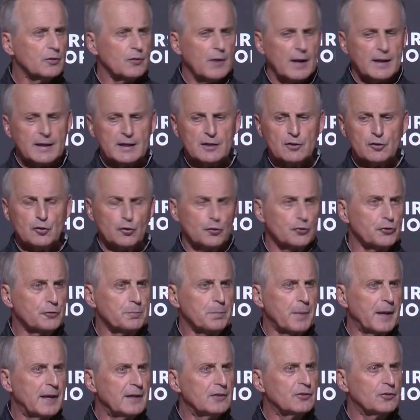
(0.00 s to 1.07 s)
Try to get to your
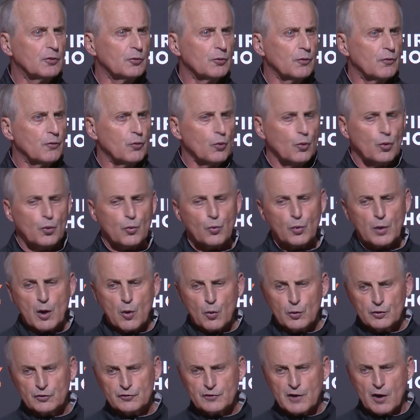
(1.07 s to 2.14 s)
space on the floor. We're
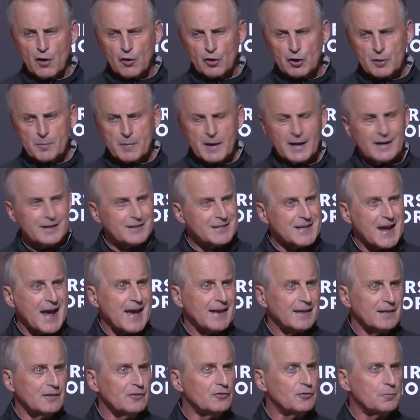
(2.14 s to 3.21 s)
always talking about
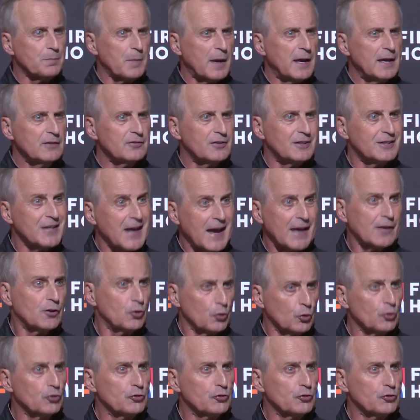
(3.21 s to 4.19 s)
attacking space. Attack your